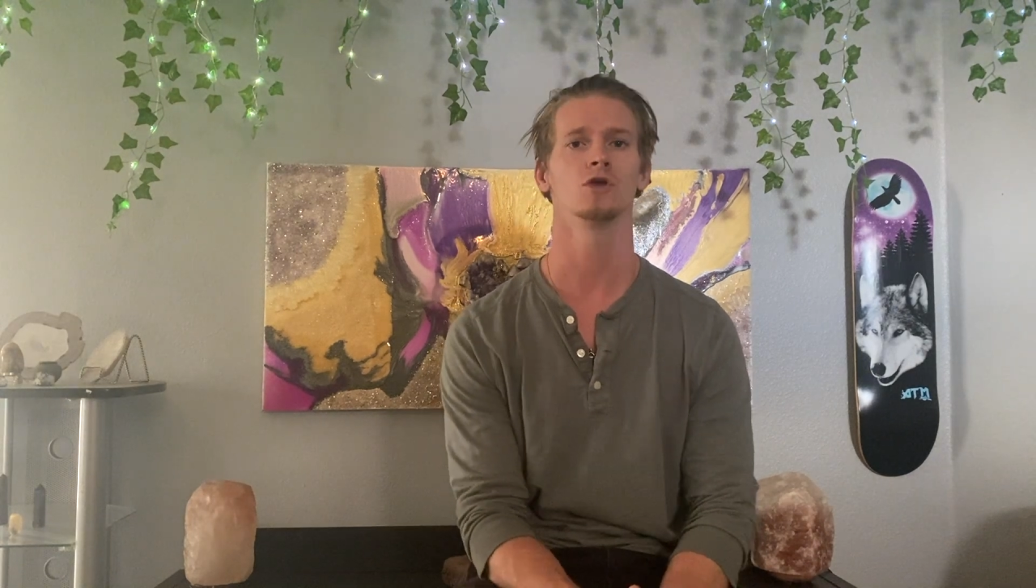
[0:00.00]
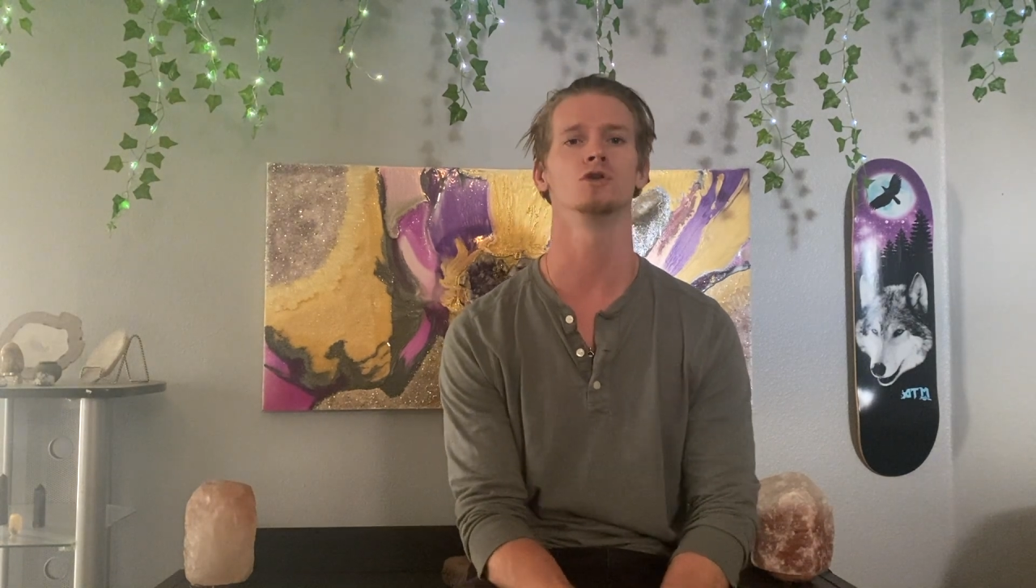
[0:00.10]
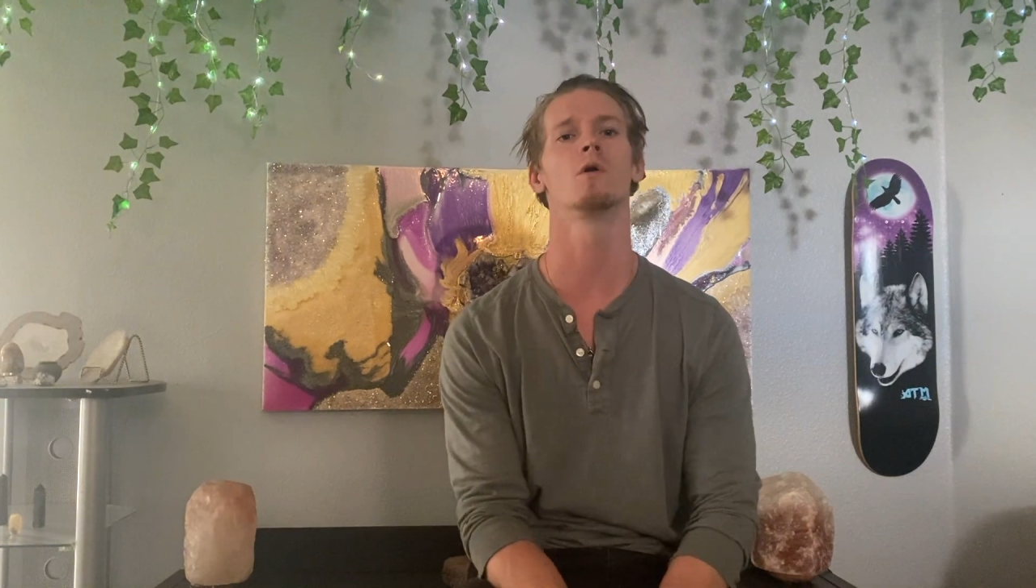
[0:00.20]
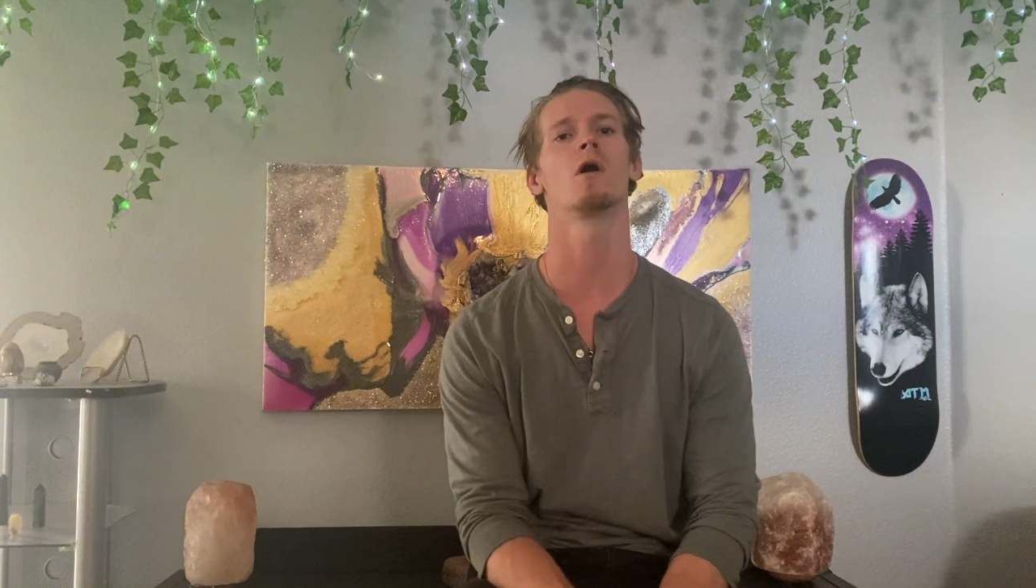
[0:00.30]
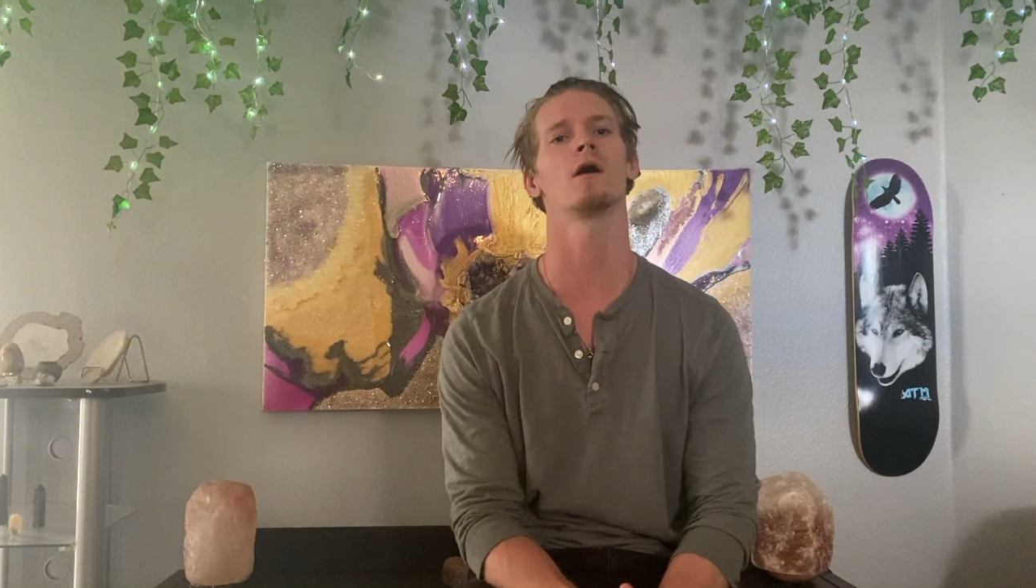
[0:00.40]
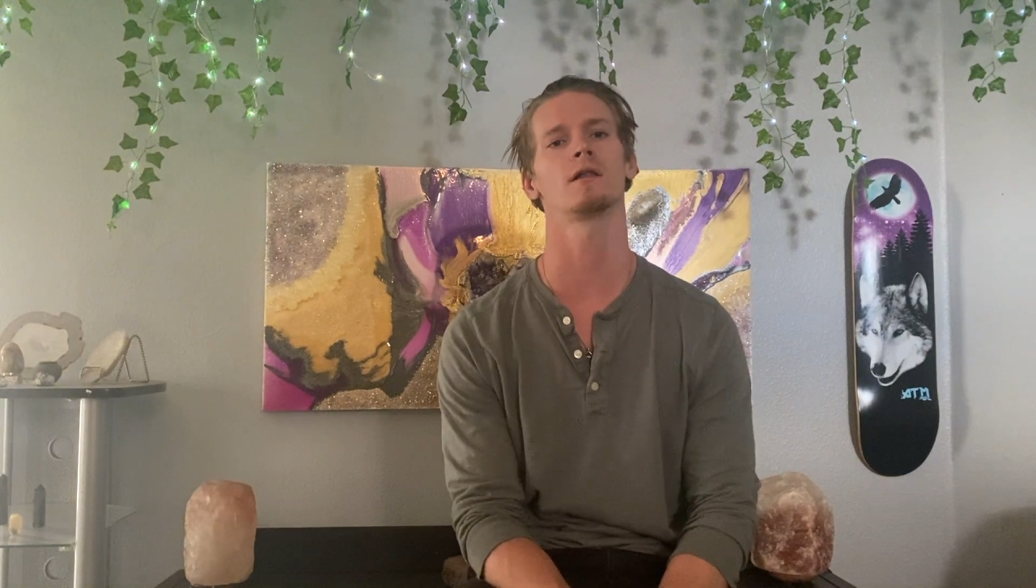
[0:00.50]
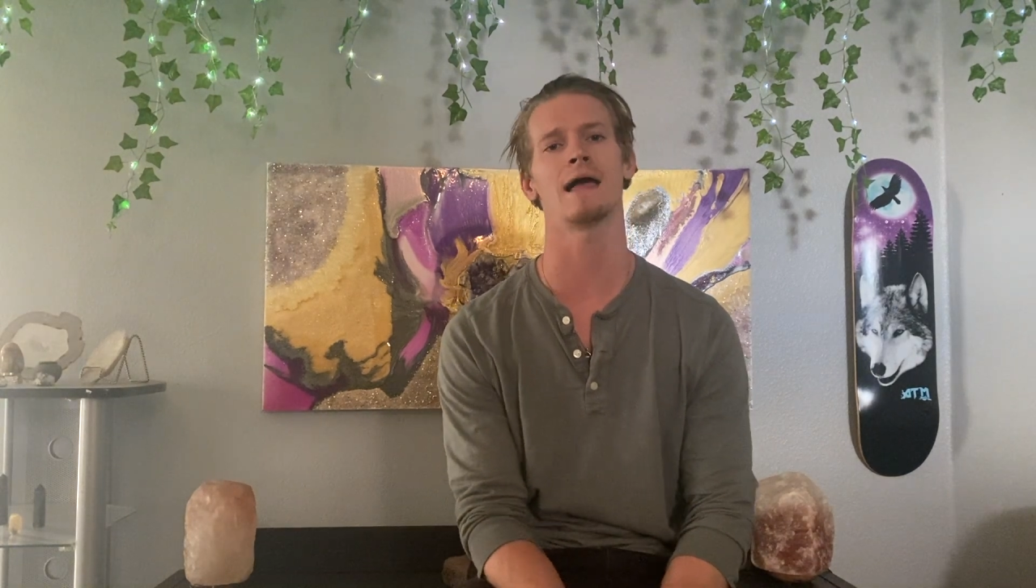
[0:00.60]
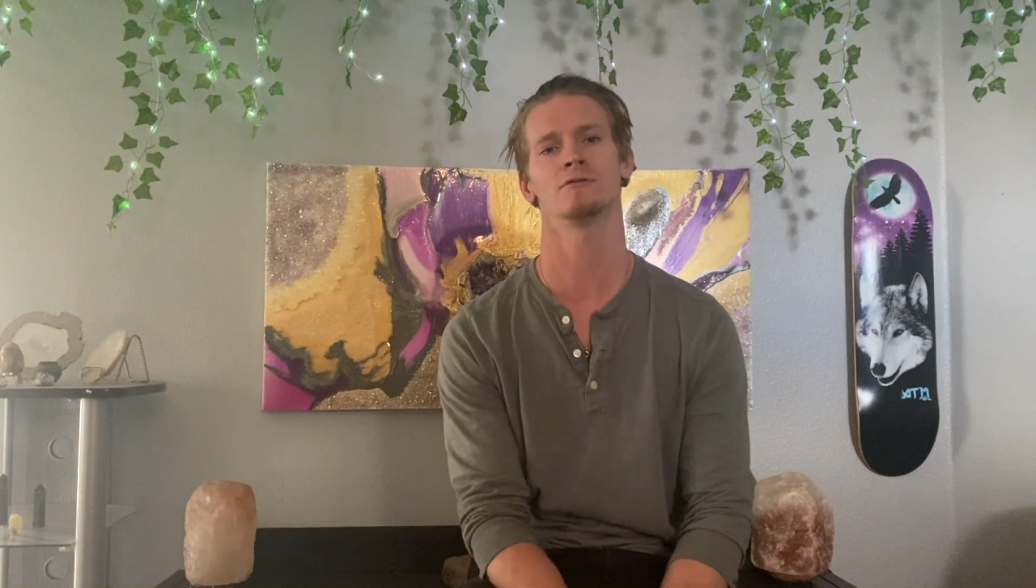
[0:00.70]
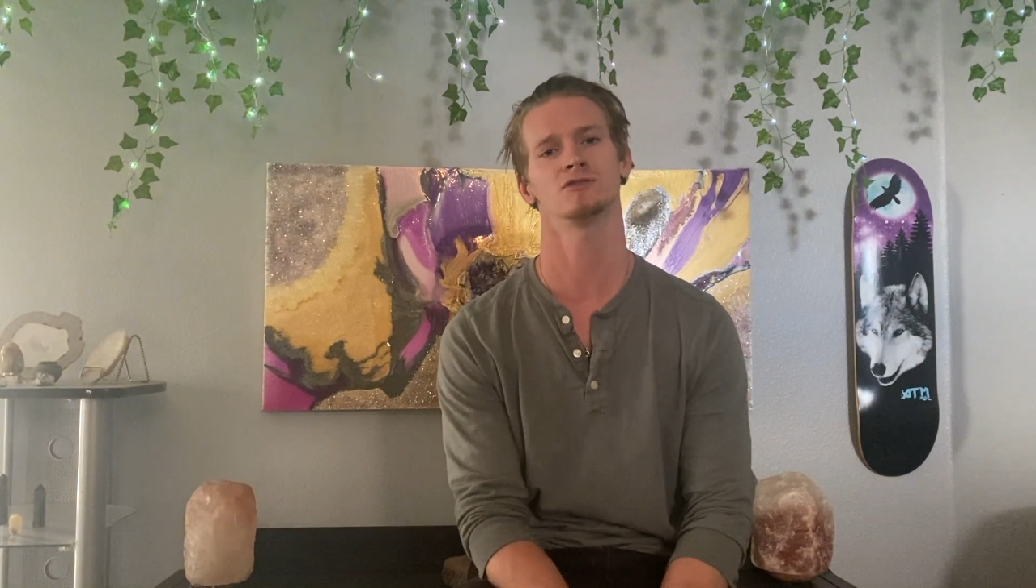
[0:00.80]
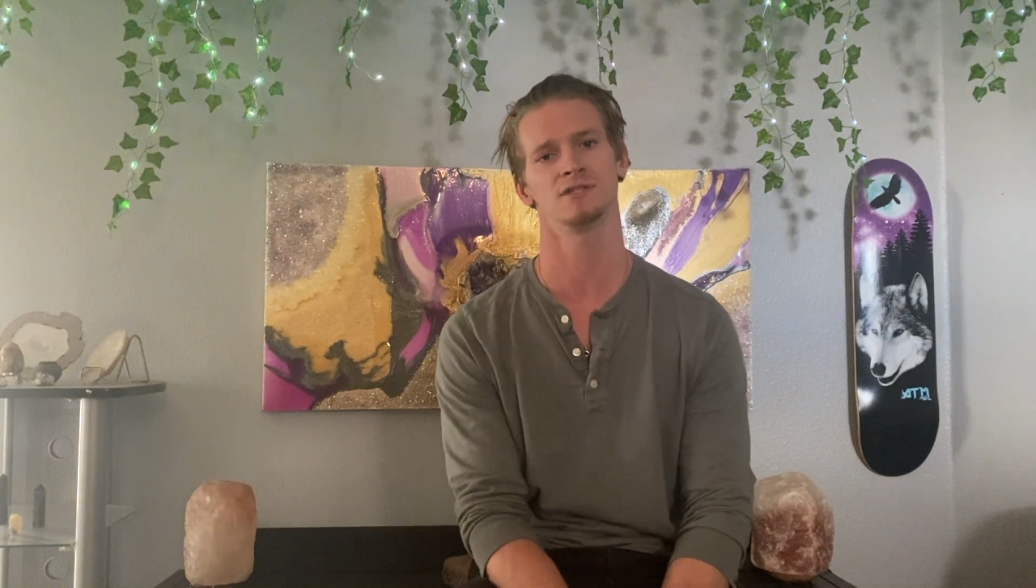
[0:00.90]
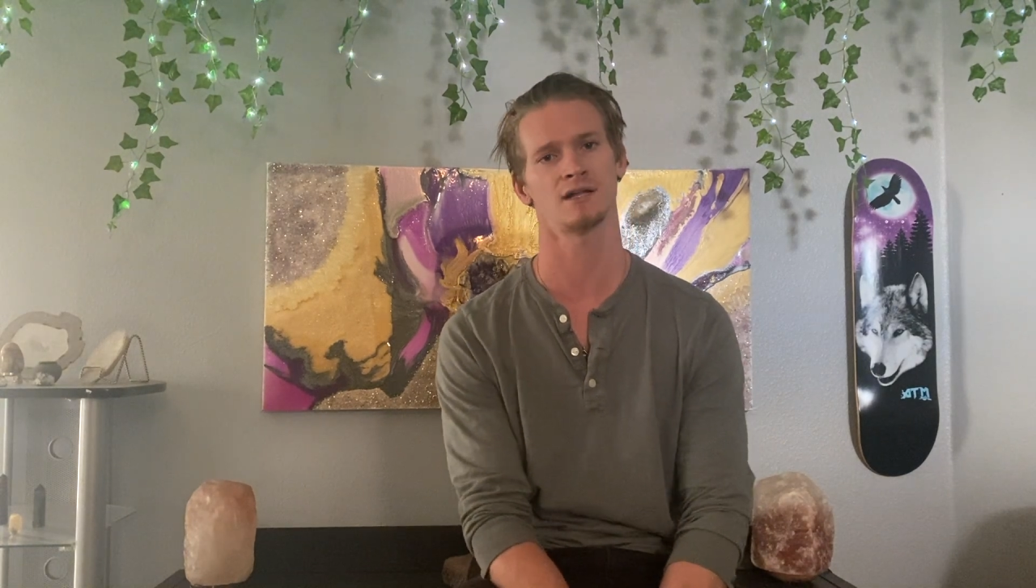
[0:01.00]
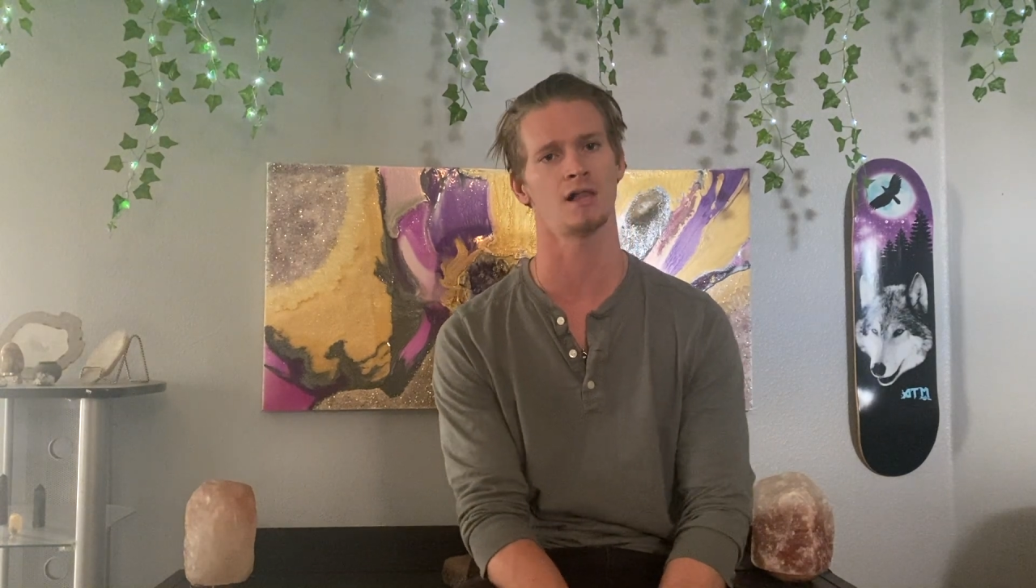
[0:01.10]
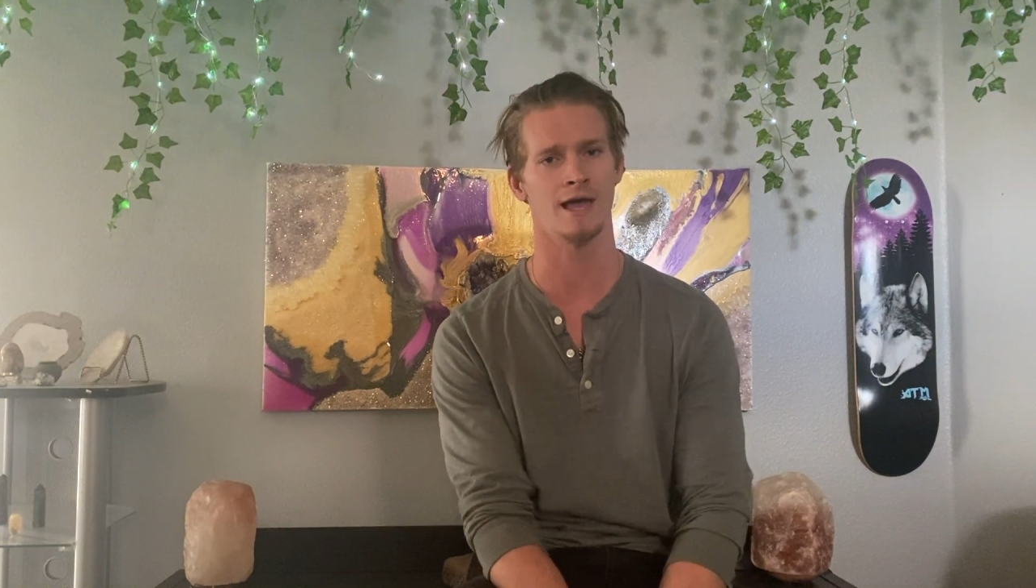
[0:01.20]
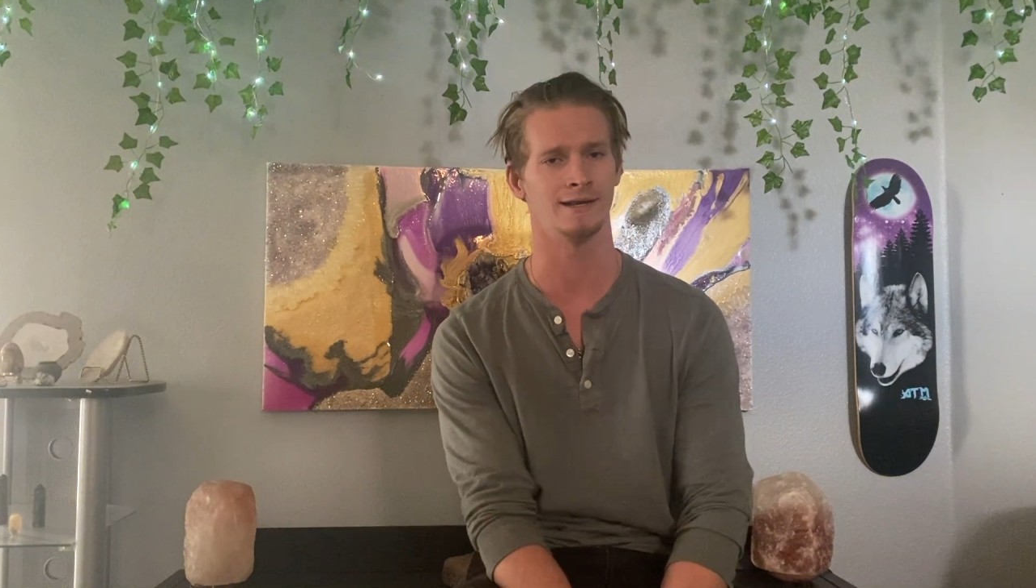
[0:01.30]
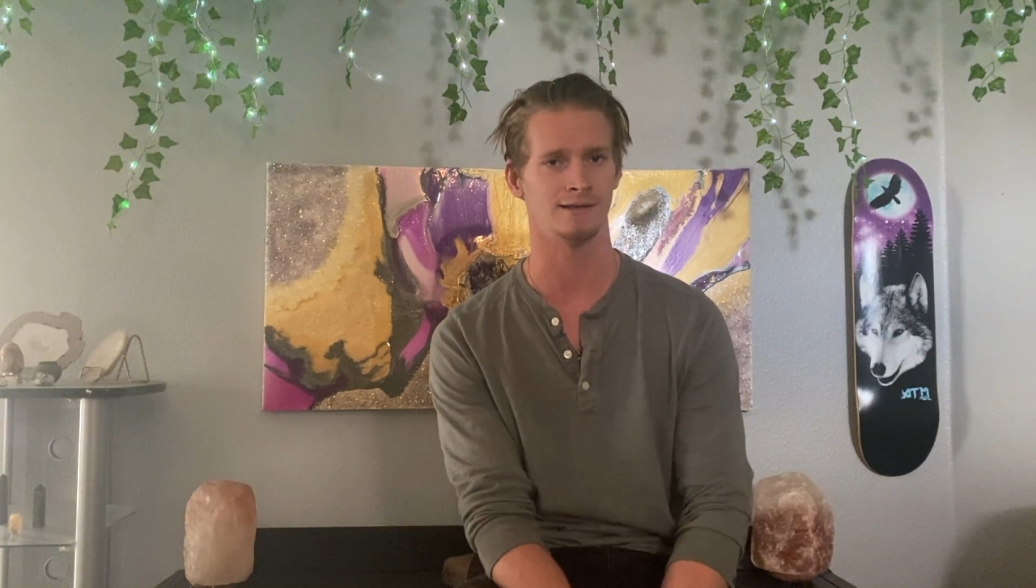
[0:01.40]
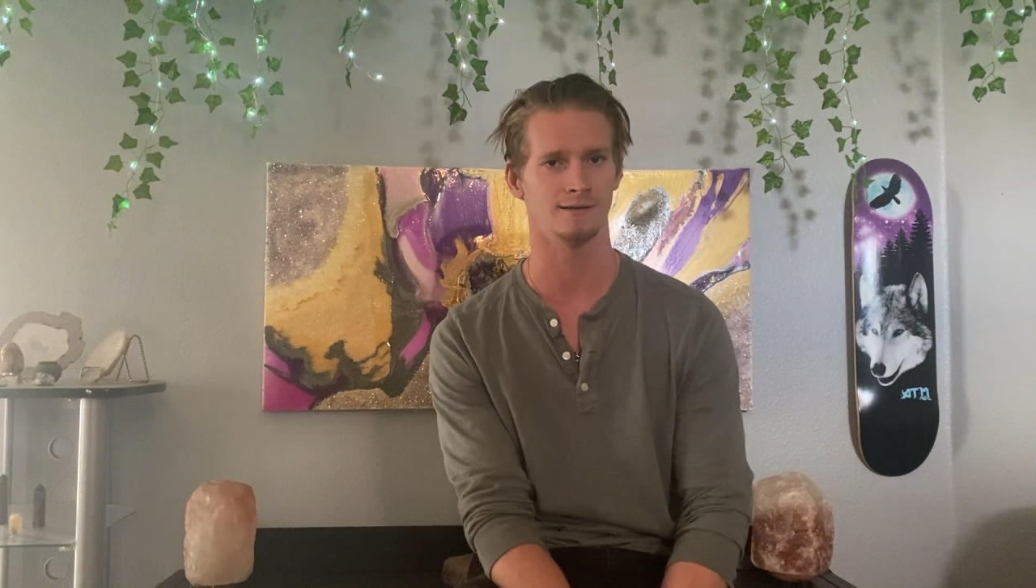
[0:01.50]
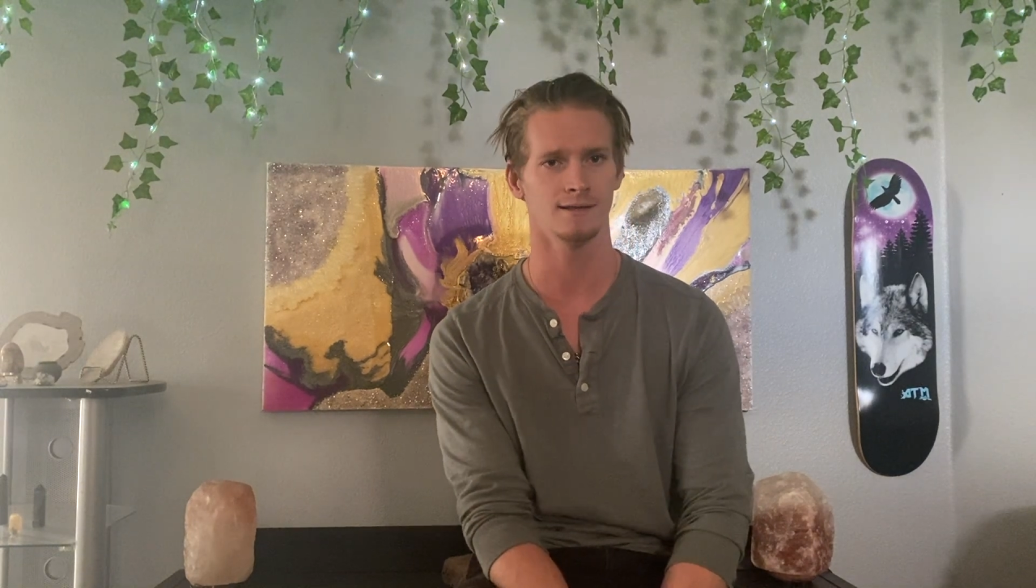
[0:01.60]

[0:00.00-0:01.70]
you are allowed to decline it.